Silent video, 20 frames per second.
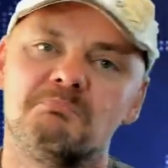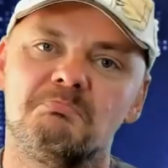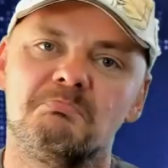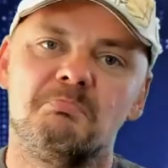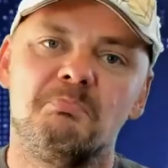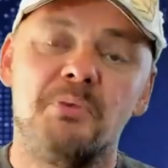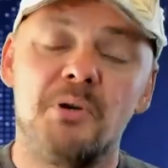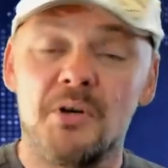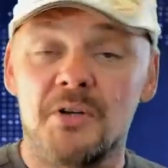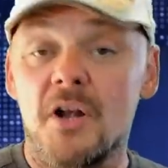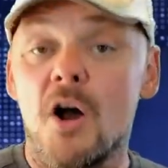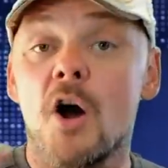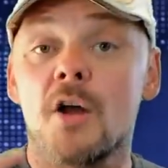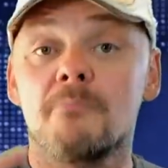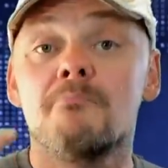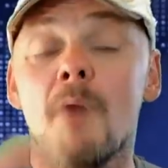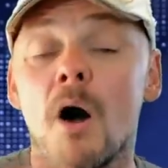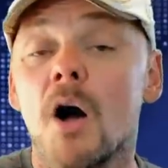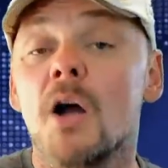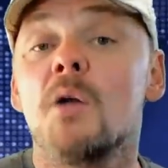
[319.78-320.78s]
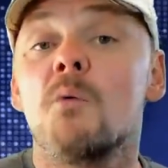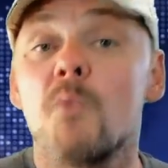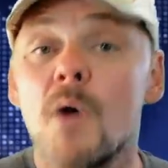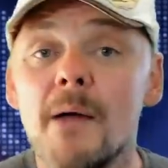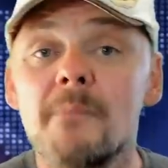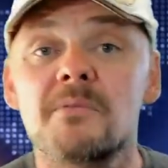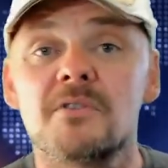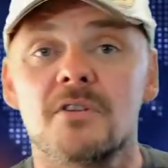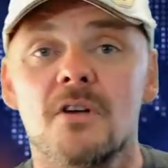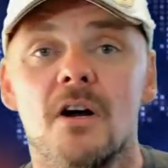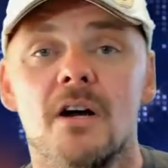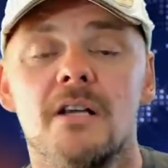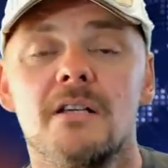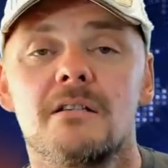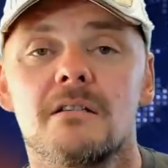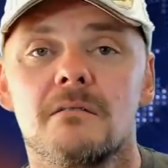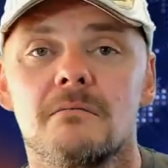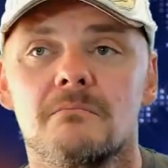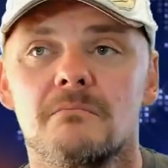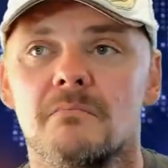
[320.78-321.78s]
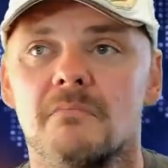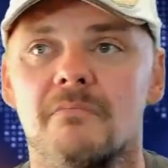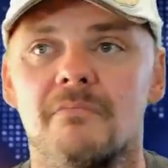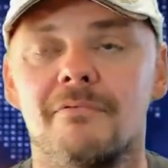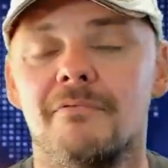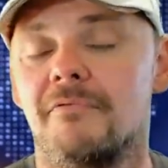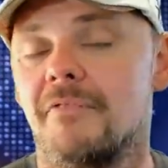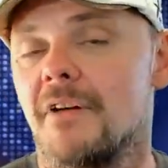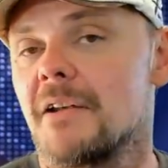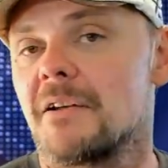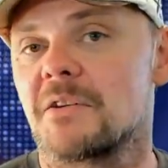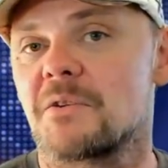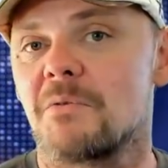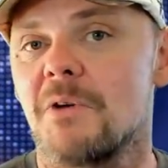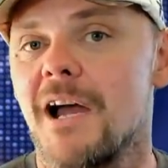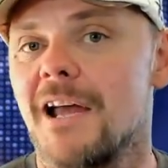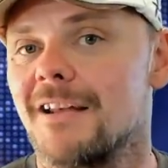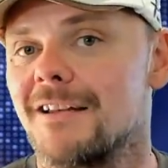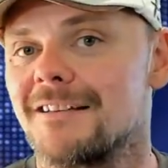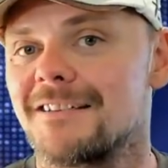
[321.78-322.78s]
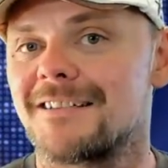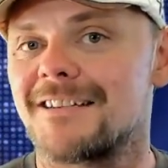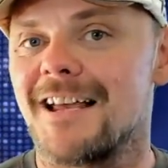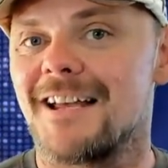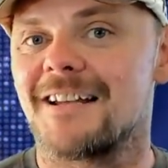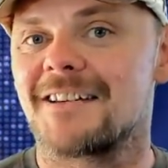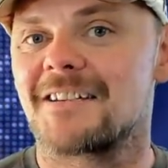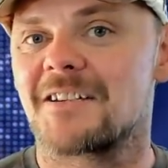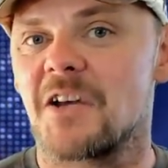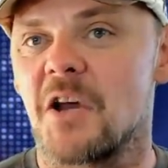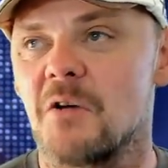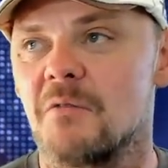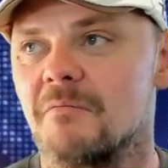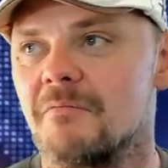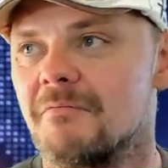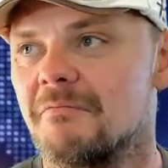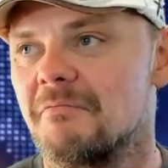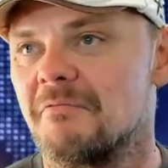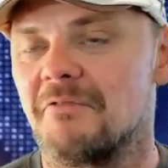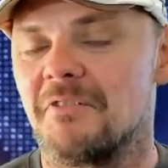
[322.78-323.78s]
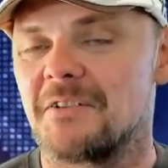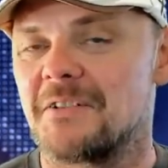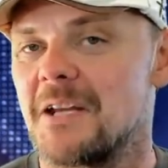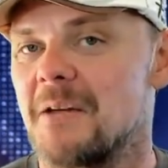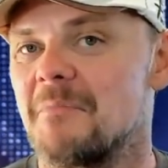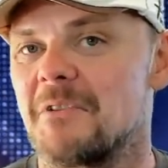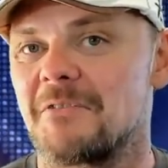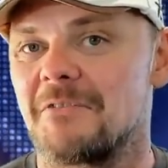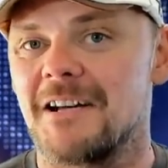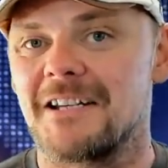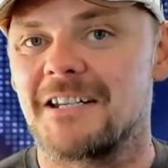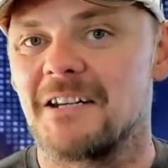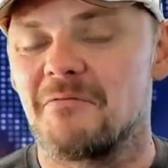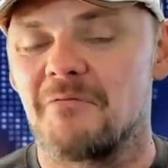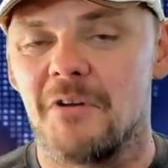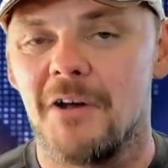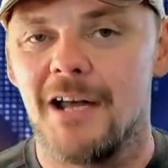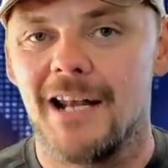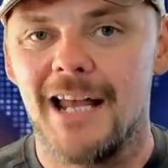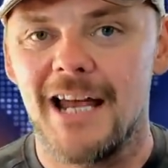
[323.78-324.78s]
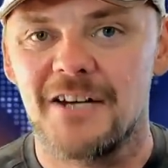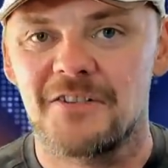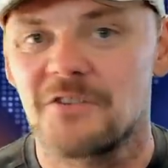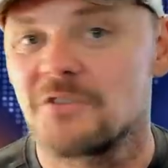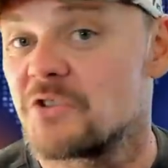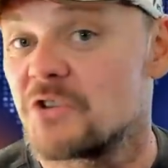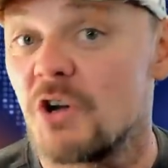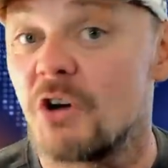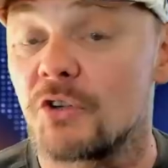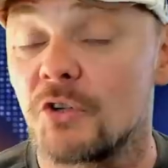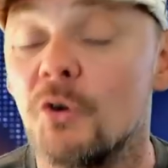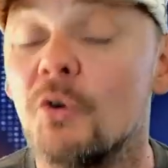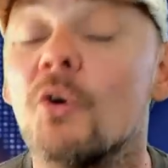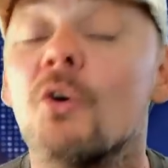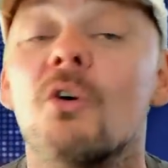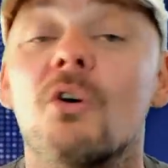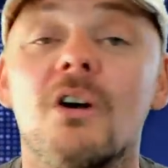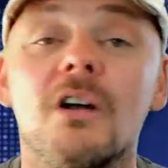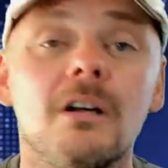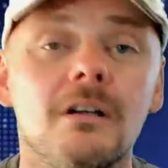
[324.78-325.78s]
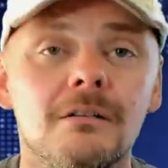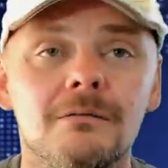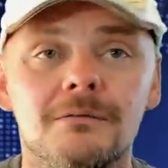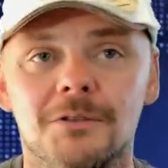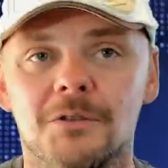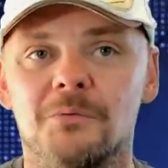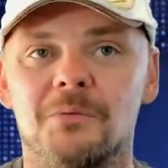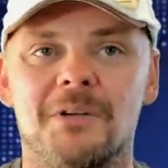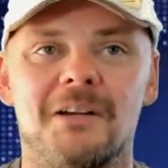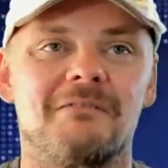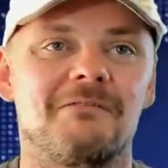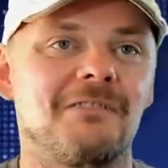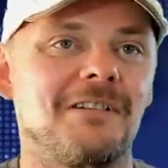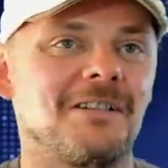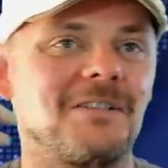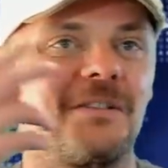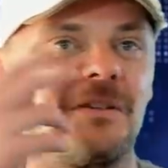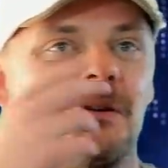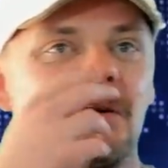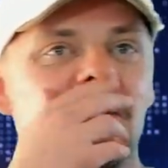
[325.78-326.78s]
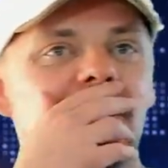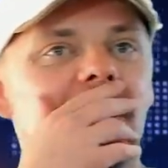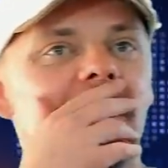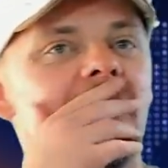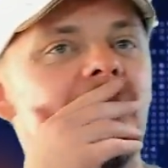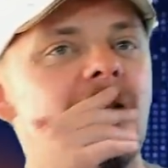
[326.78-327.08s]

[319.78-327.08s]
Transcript: put on my website, Venezuelan Telescope for Democratic Violations.org, or whatever it's called,